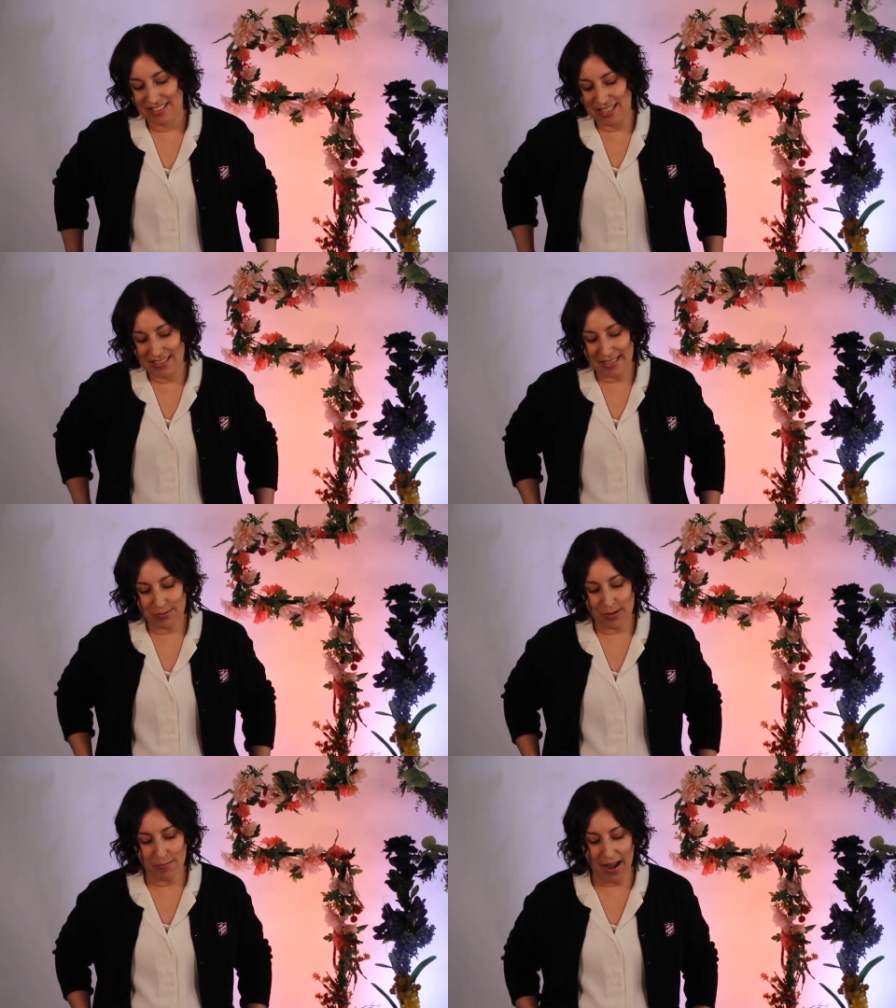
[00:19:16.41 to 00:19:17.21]

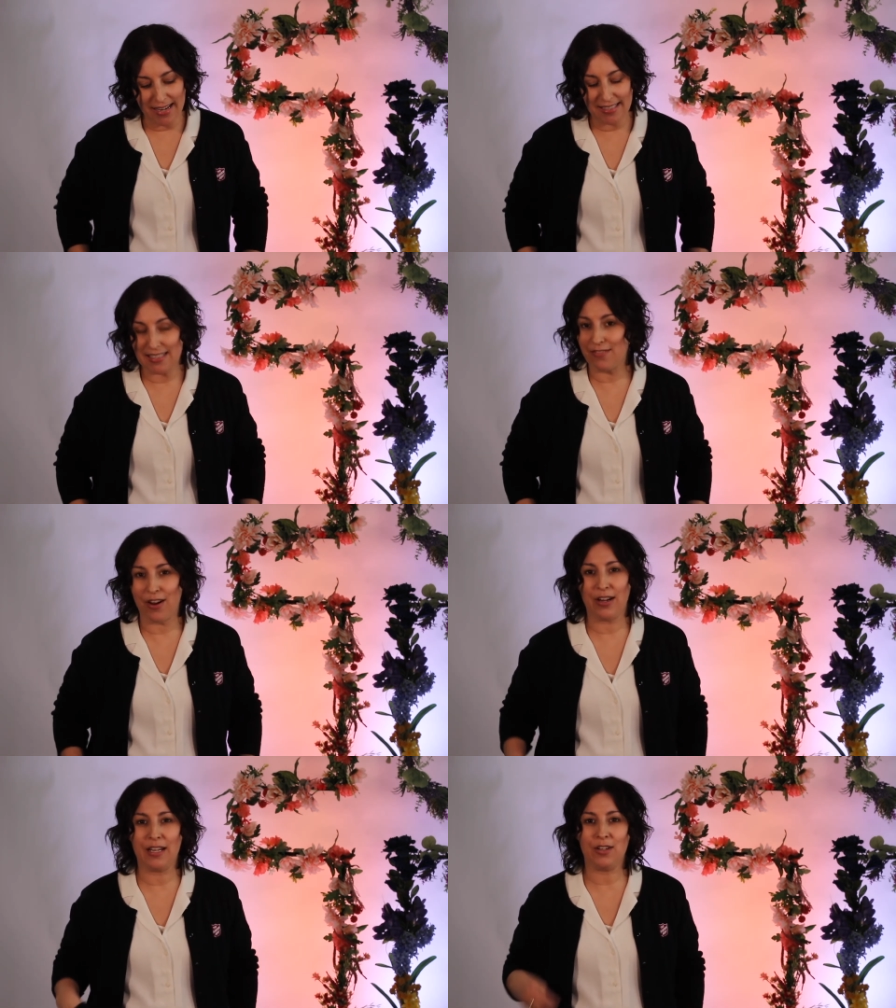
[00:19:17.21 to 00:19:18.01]
Jesus reminds us of
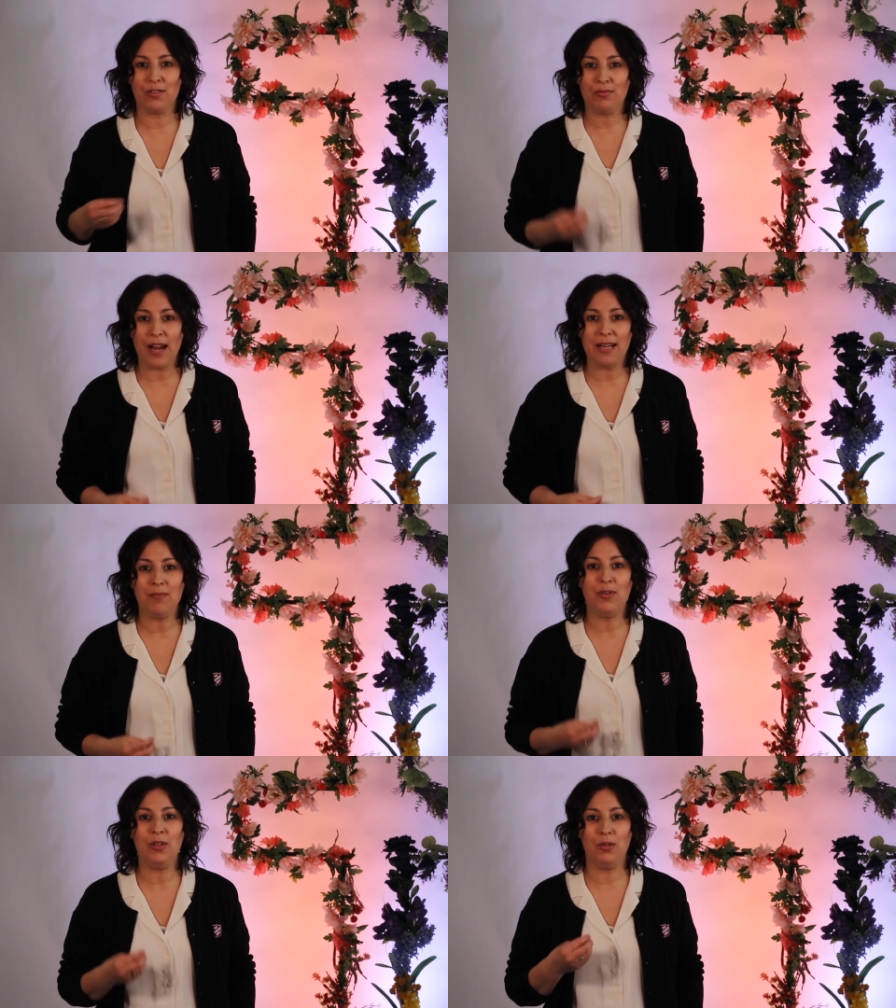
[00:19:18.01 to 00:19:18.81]
our
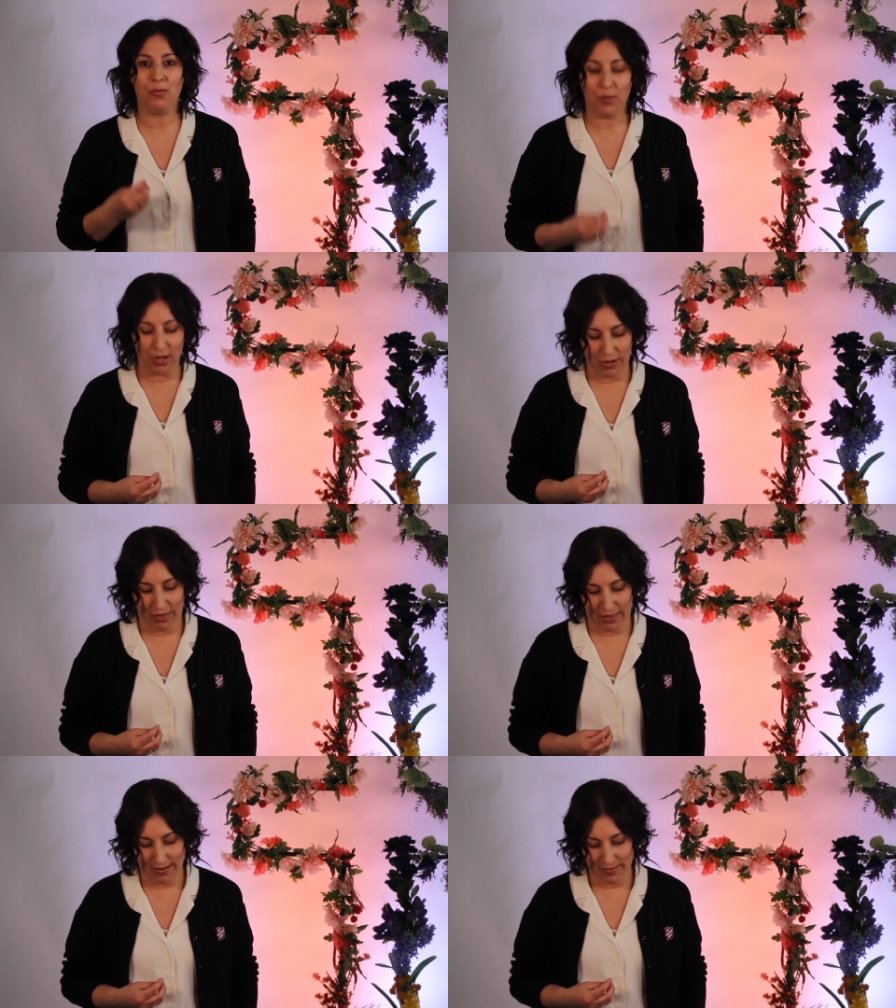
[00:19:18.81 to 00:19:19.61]
incredible worth.
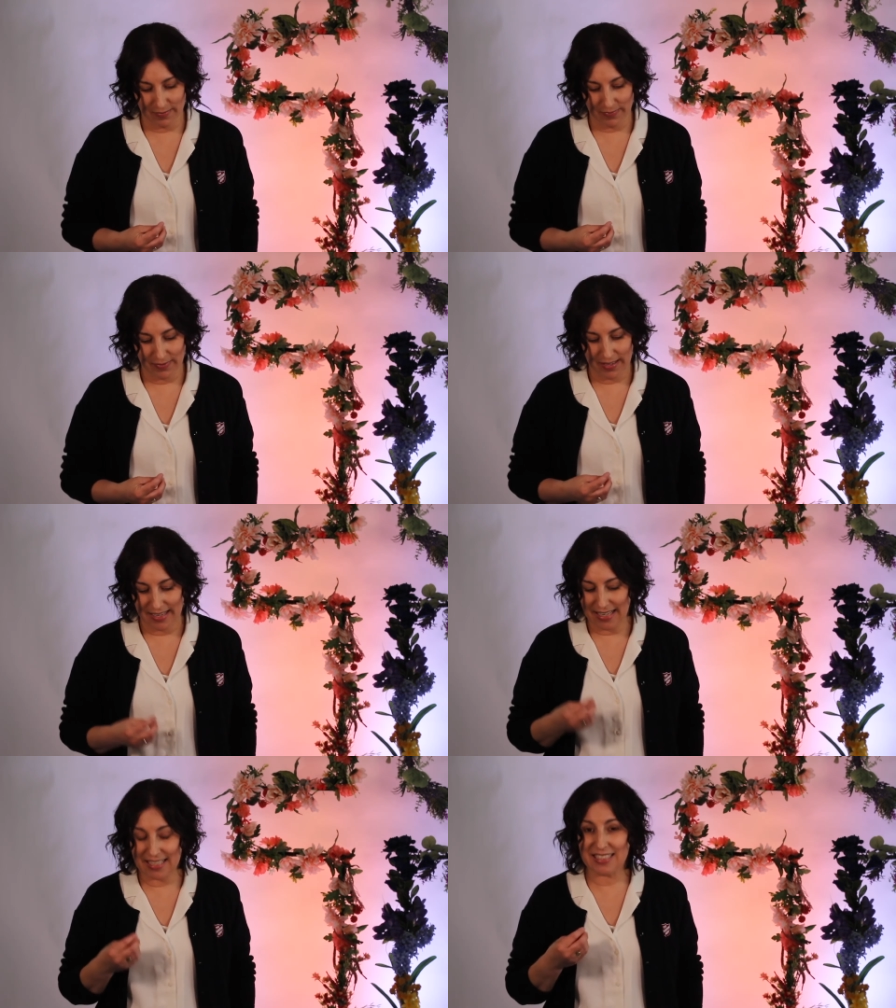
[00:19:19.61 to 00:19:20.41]

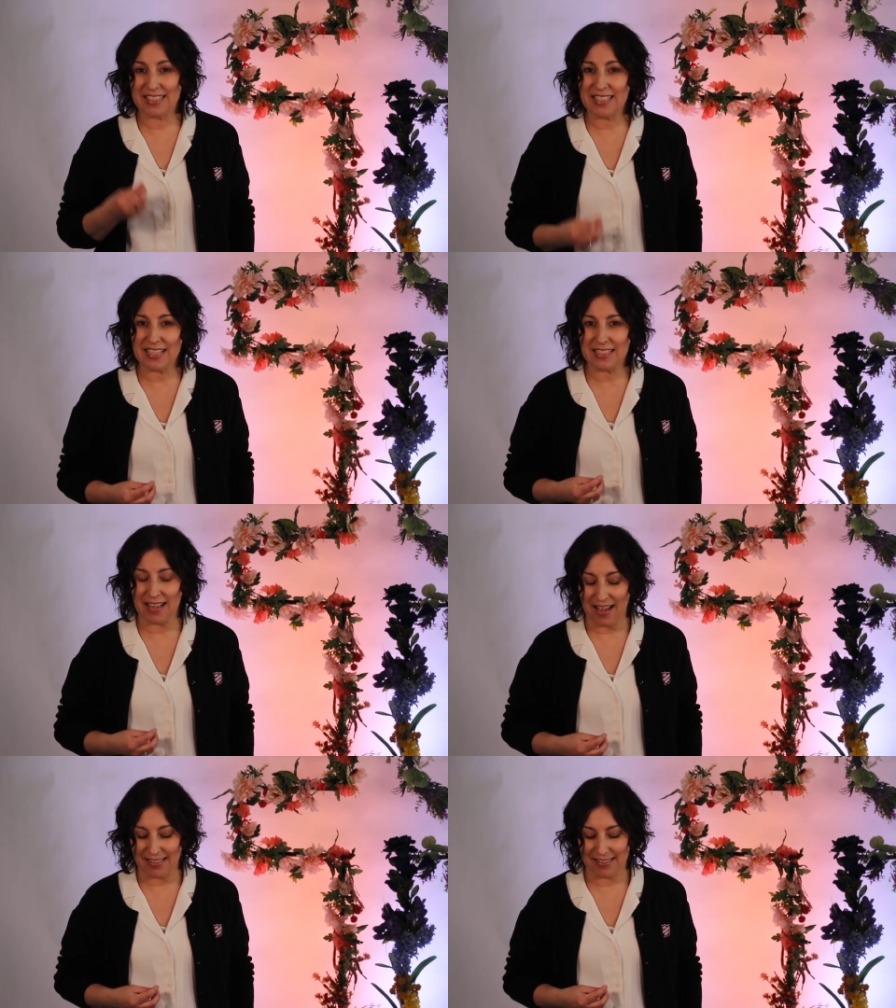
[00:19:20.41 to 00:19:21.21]
He sees
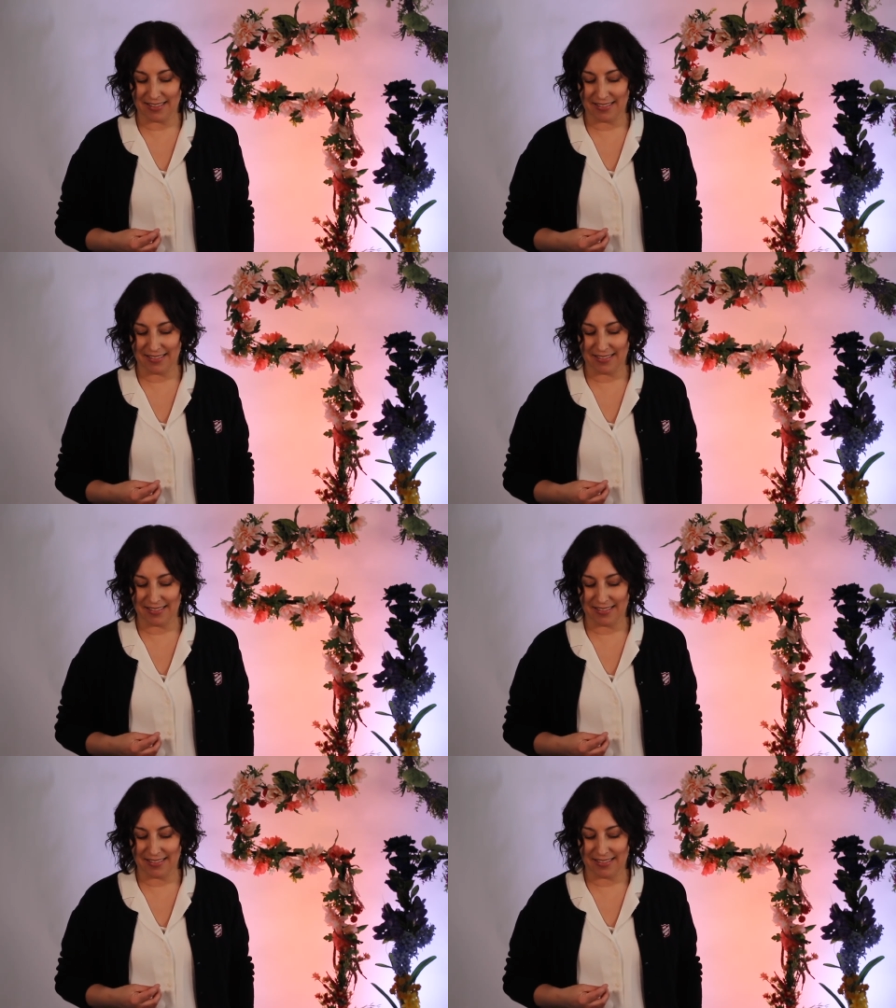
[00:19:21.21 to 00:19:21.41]
us.